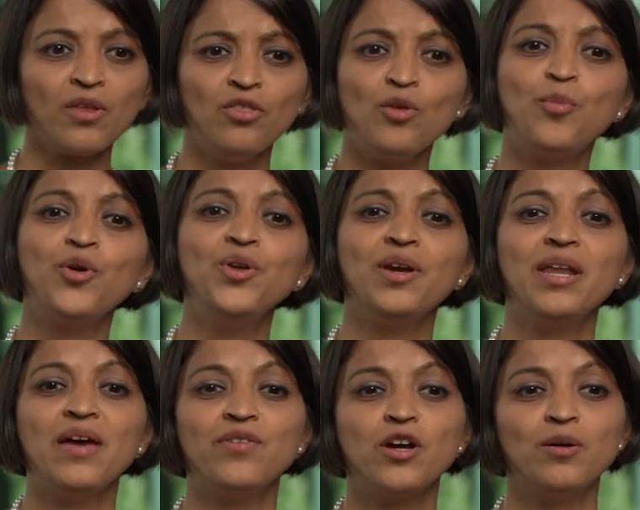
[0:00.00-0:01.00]
The more you can
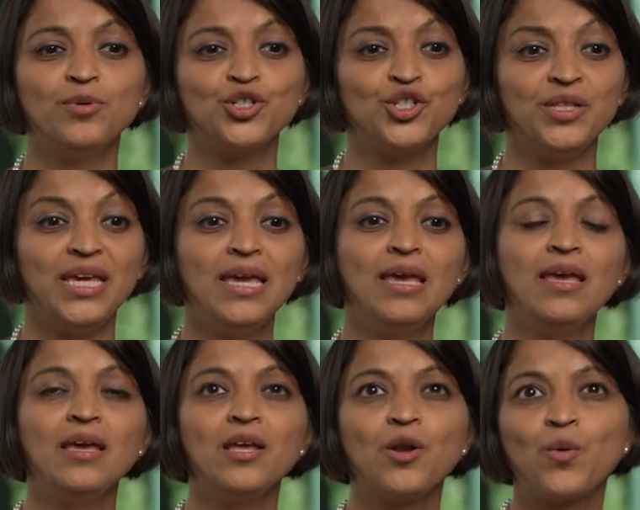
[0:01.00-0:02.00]
have a commercially
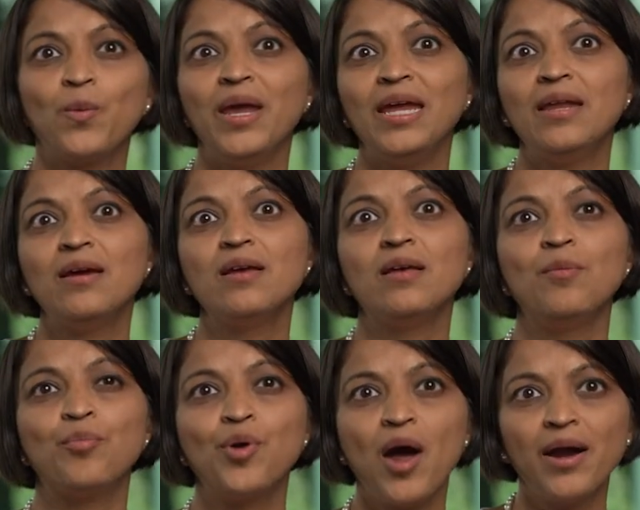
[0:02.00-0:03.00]
grade
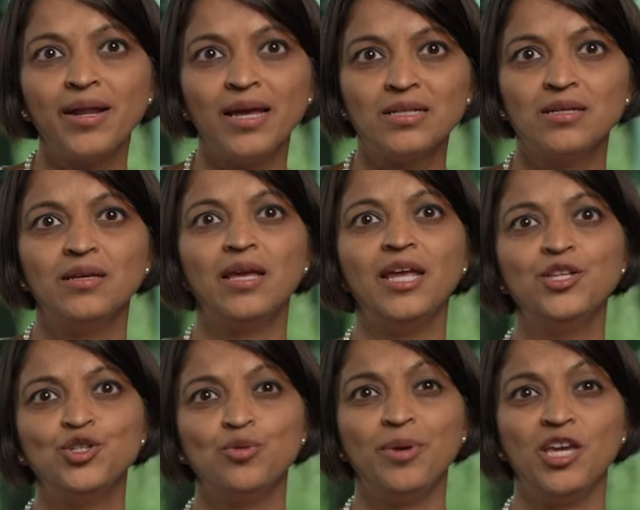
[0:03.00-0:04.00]
product,
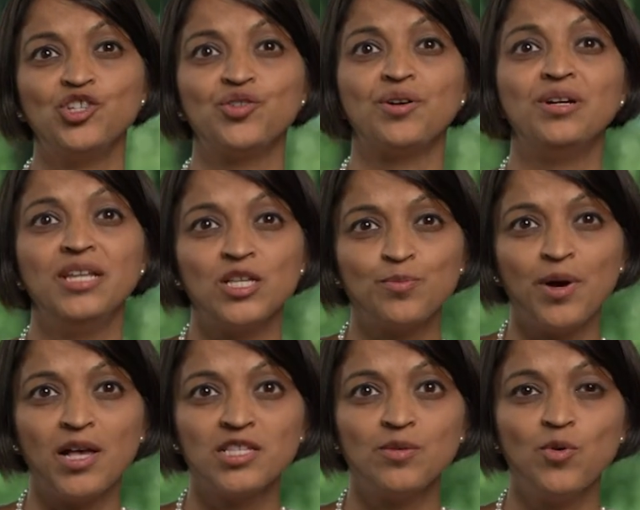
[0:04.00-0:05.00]
into a patient early as
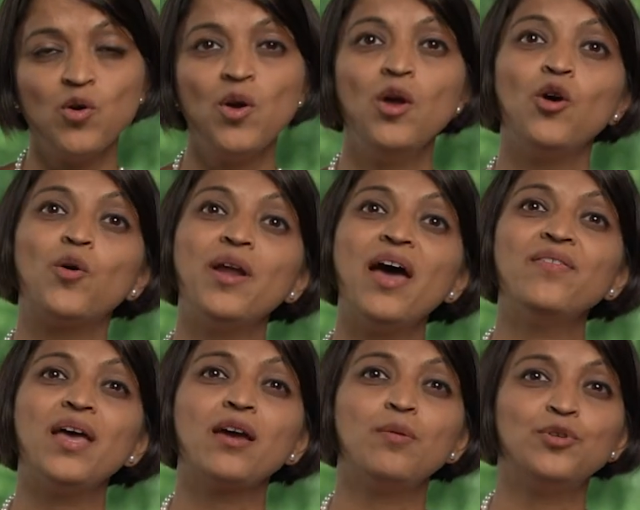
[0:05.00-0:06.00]
possible or have
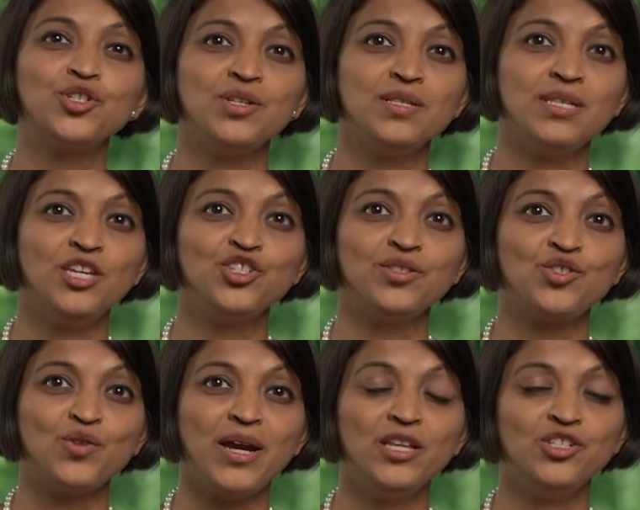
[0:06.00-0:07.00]
that commercialization
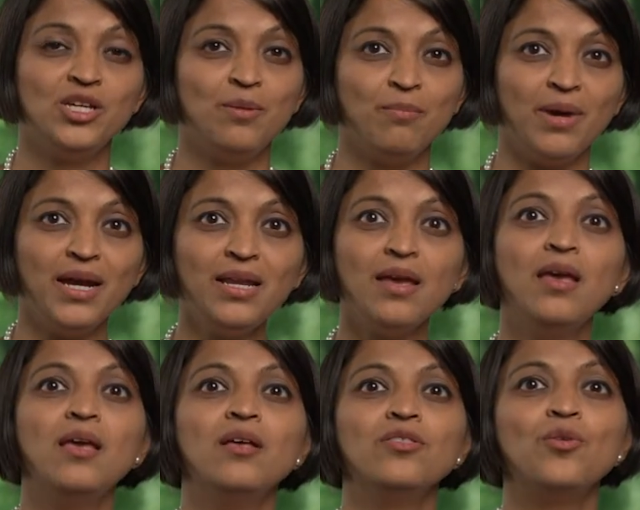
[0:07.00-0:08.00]
strategy in mind,
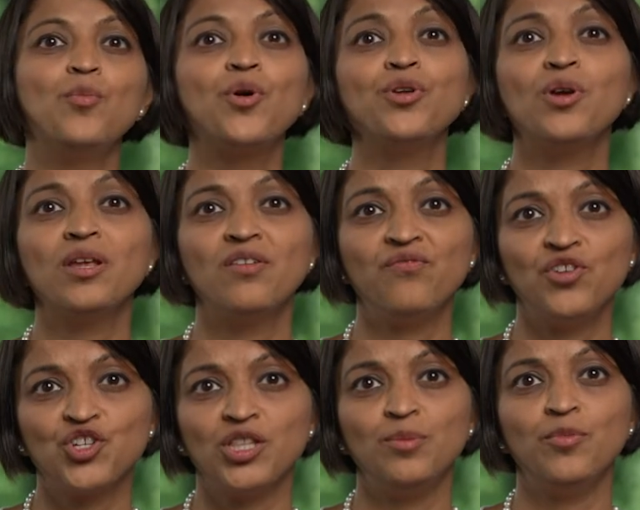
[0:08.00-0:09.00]
the more you can
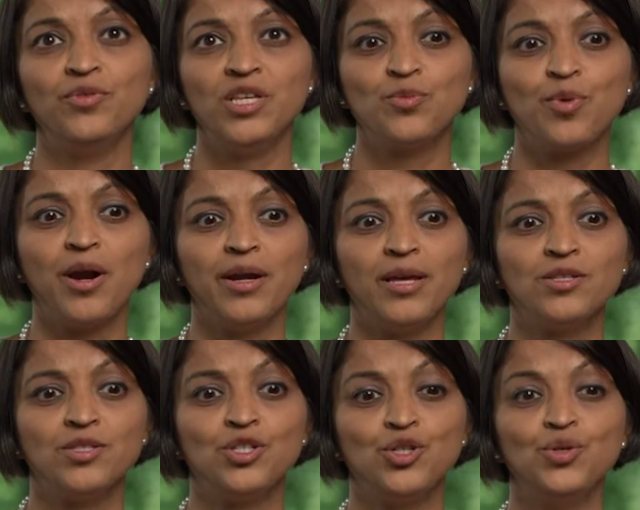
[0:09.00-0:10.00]
efficiently move these
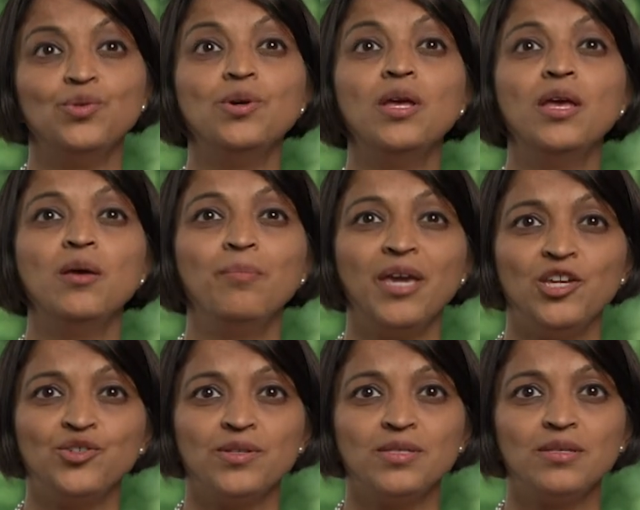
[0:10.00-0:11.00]
products to
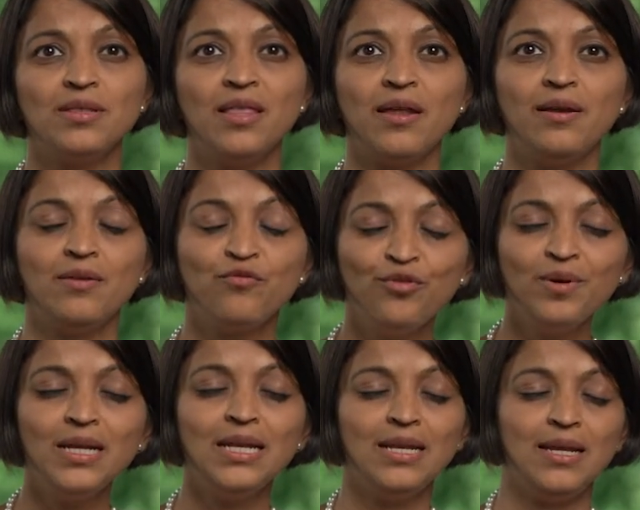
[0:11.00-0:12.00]
patients that
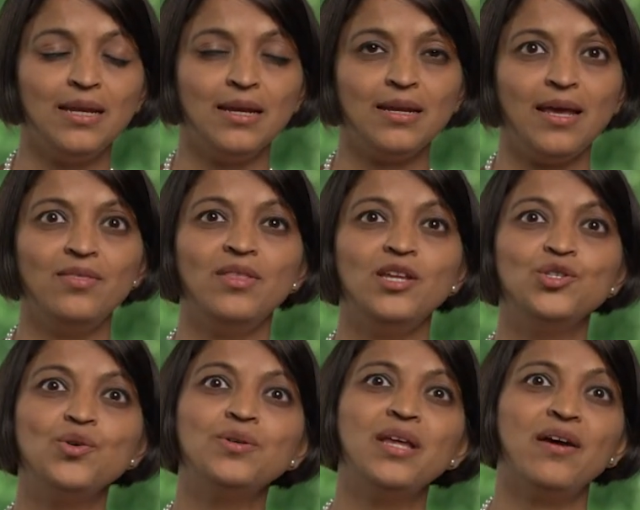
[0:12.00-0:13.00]
really need it and they
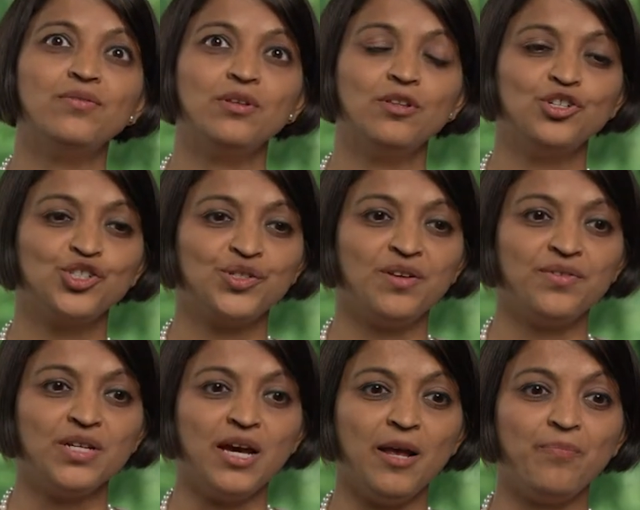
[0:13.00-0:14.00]
don't have the luxury of
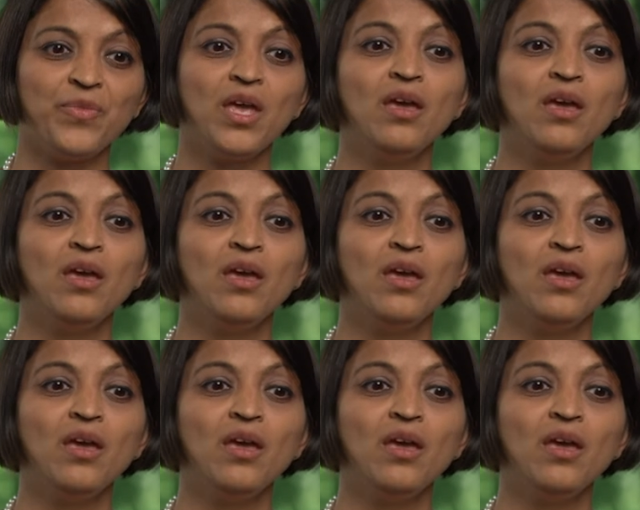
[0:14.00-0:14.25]
time.